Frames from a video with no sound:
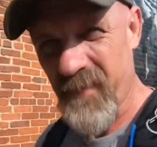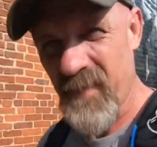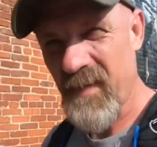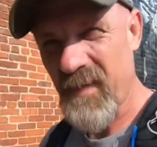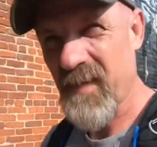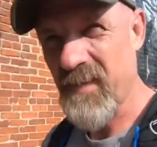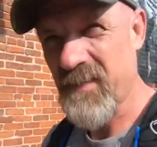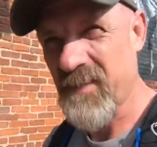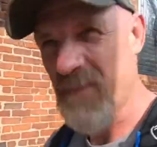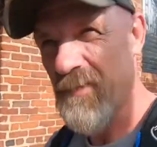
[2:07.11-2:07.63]
I
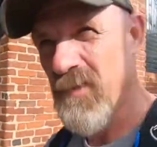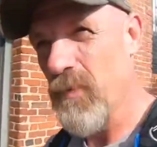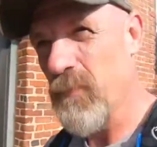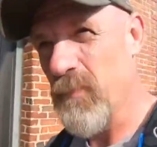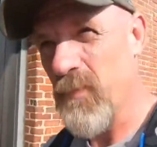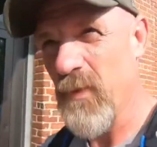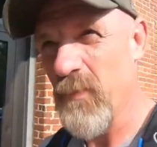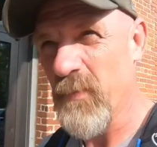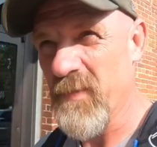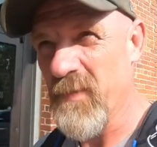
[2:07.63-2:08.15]
got the
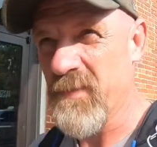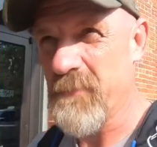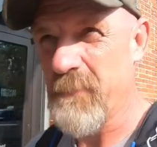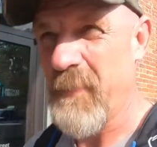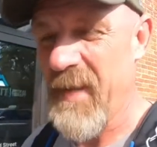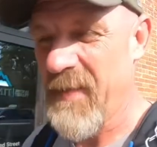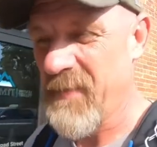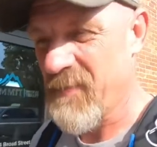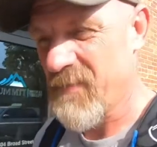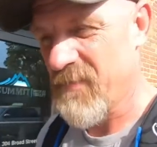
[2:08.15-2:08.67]
GoPro with us
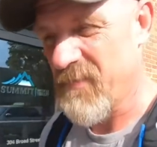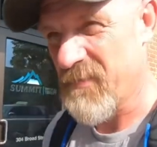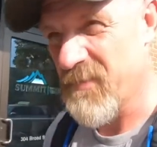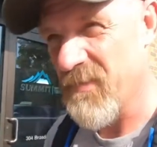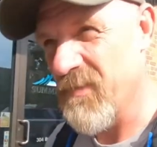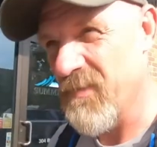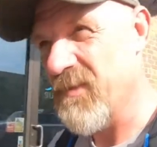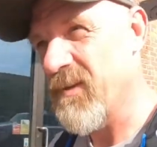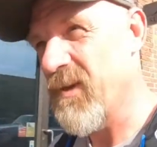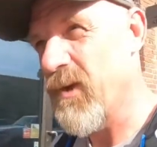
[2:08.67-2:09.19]
back to the
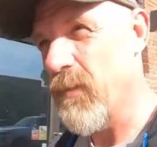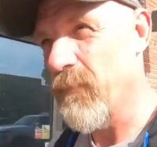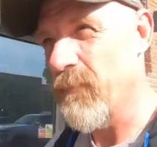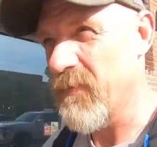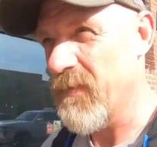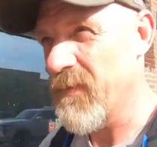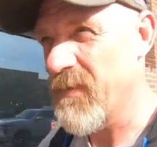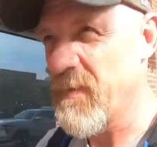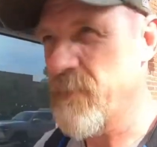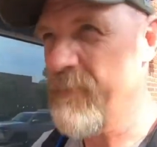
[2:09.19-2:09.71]
sun to
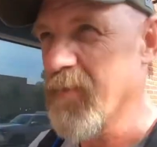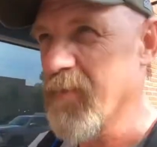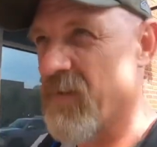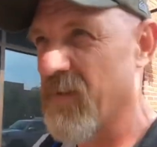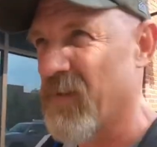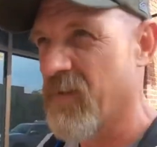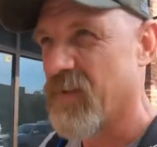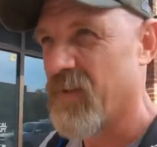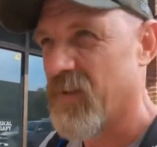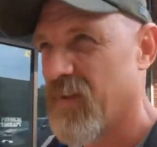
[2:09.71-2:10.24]
hopefully keep the
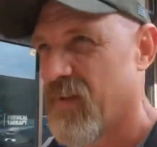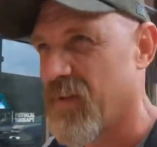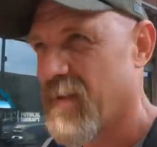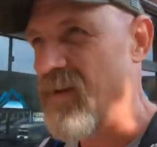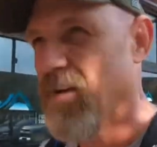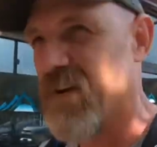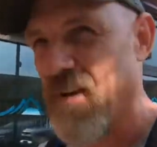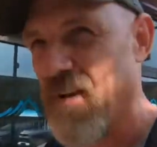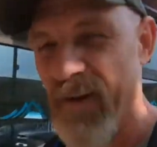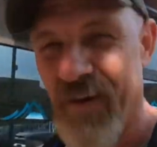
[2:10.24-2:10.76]

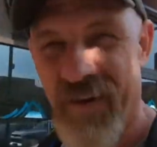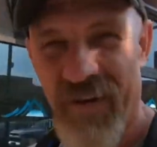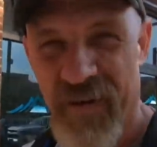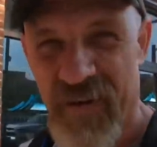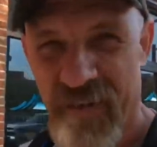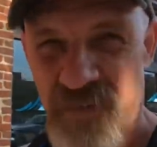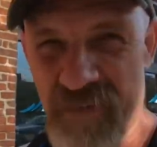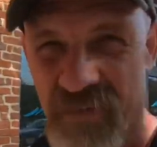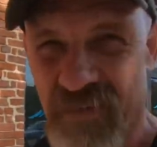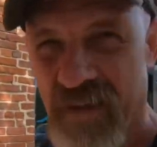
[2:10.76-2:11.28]
glare
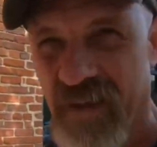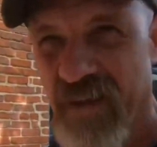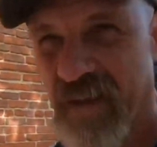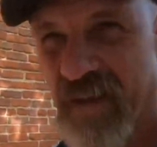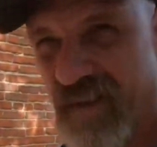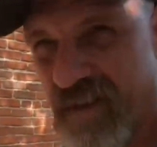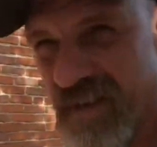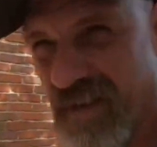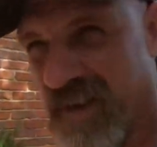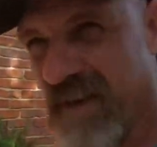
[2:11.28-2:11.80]
out
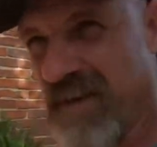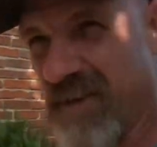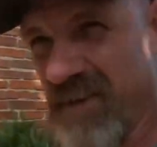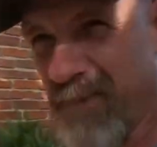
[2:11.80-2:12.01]
of